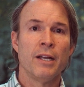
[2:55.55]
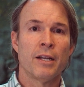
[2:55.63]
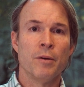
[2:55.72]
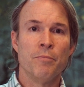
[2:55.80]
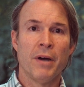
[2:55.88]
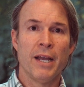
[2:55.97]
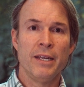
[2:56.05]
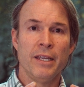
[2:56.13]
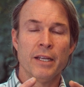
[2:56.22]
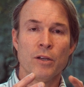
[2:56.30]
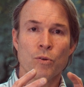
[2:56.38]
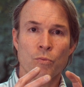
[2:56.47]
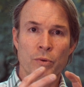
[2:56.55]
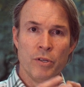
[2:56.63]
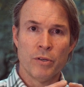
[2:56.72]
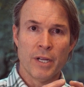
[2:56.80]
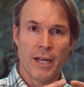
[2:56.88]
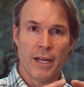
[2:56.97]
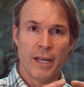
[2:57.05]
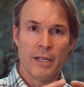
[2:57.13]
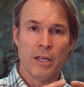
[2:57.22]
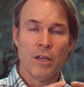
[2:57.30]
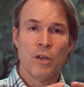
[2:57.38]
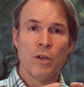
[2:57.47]
combining
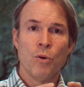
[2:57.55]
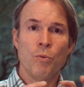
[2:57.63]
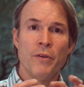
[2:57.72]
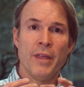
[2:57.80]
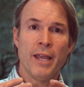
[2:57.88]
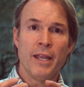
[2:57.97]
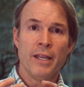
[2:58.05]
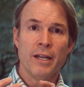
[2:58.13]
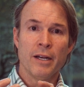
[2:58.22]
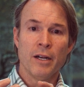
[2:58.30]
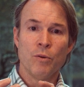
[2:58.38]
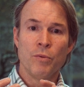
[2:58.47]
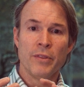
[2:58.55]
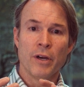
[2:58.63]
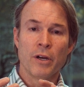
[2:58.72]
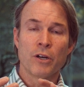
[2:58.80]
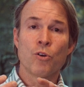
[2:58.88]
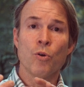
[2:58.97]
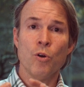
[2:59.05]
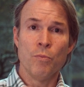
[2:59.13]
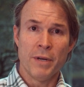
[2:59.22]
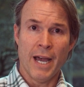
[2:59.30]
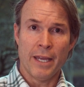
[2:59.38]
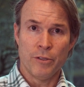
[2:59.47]
RealGUIDE with our
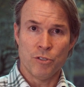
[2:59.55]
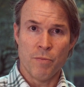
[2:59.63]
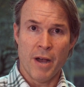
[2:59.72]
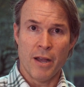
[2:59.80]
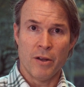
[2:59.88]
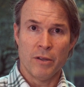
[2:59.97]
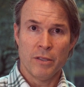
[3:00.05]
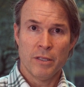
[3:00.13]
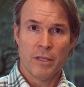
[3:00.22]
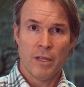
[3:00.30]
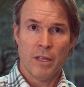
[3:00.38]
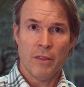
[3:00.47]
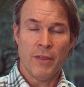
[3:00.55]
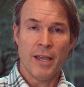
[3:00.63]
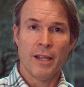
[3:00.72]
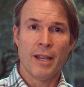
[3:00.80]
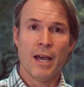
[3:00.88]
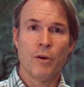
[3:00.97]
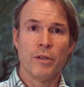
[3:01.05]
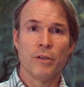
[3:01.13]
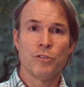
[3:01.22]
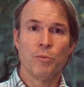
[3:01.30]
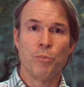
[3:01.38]
Chrome Guided Smile. They allowed us to